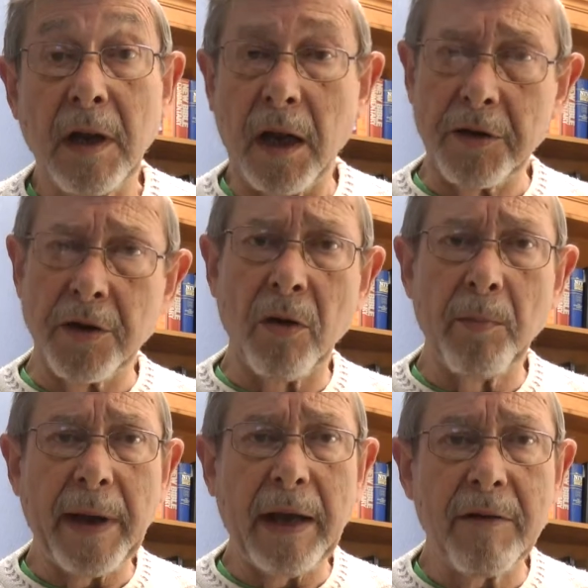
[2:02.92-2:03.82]
And
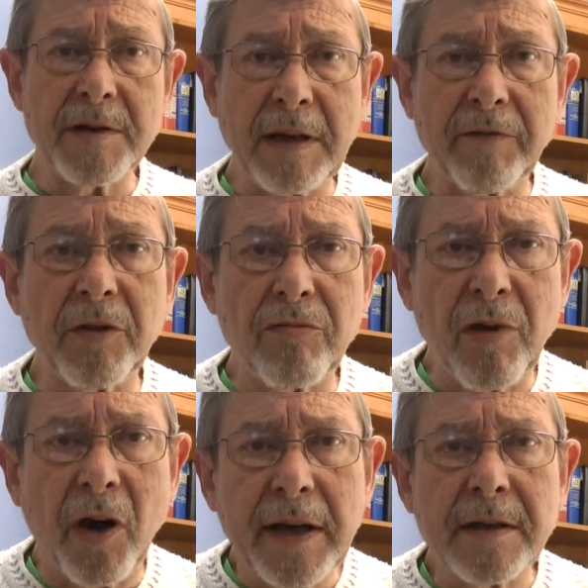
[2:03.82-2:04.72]
don't parents have the
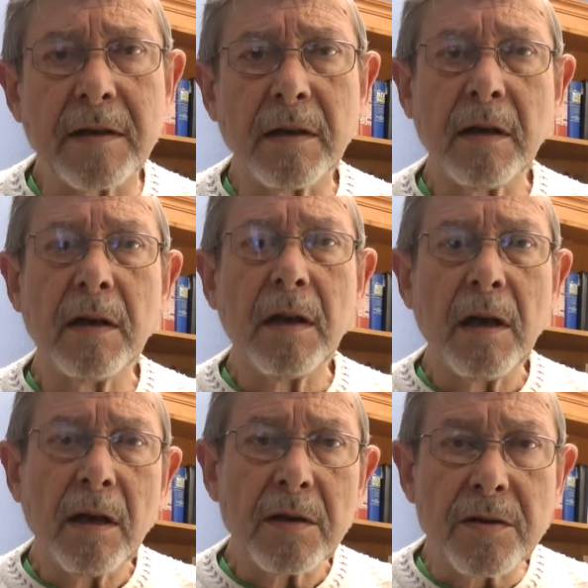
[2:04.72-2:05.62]
right
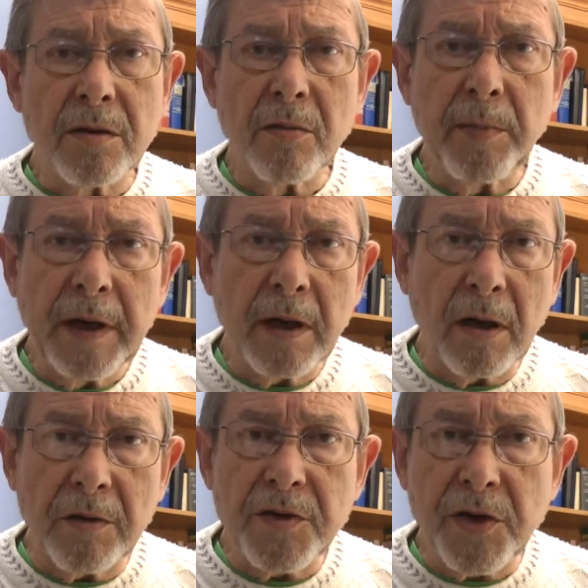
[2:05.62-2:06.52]
to being
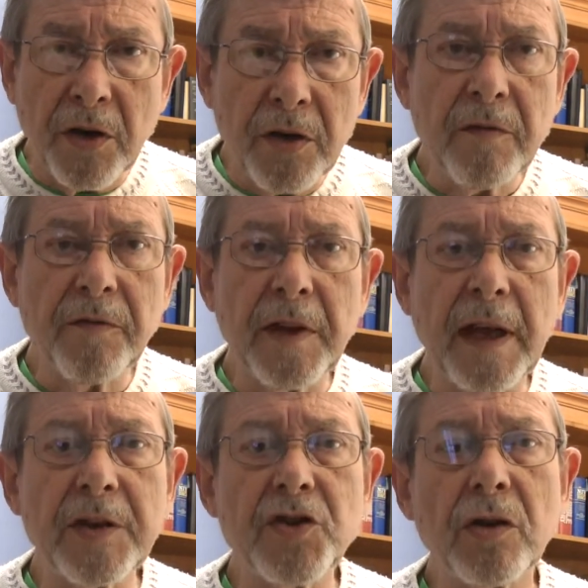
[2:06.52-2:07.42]
concerned for
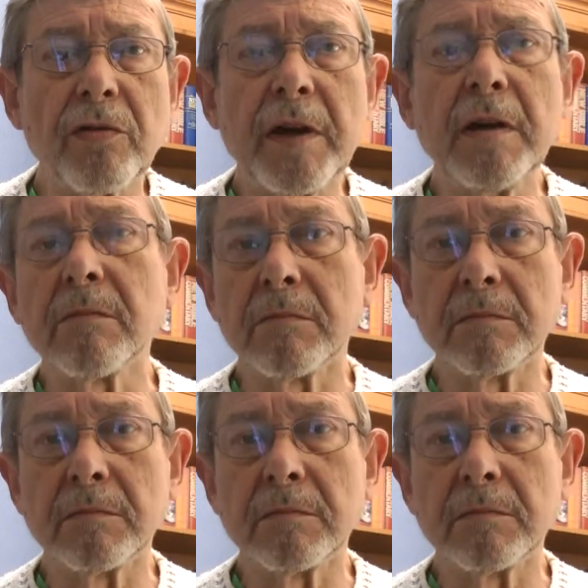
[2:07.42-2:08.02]
their children?